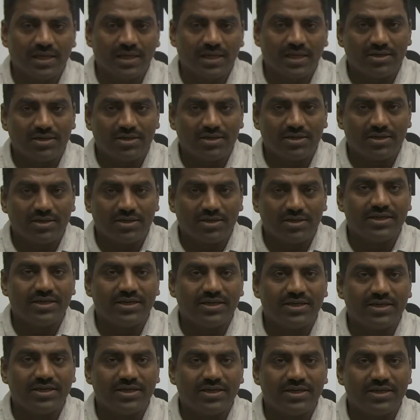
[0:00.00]
tricks and
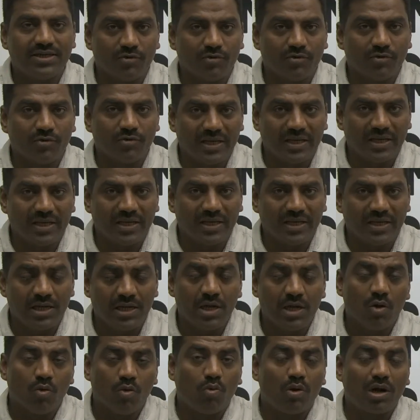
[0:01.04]
trades of UPSC,
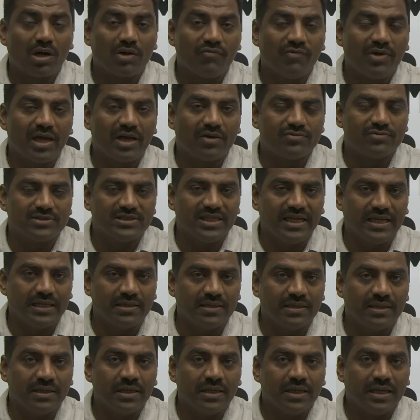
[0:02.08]
what we have seen
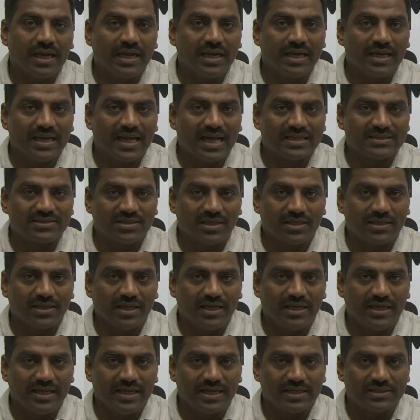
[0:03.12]
in last
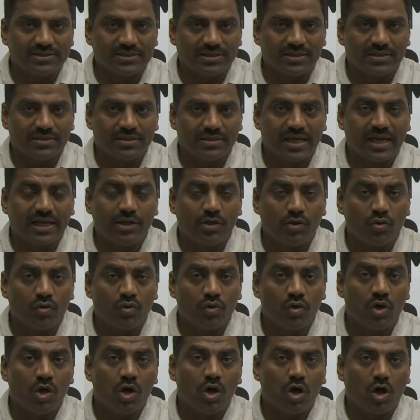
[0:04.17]
13 years. Thank
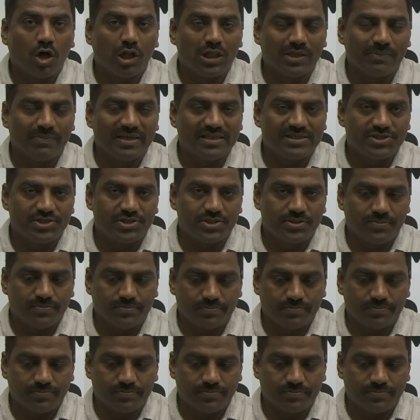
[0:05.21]
you. All the best.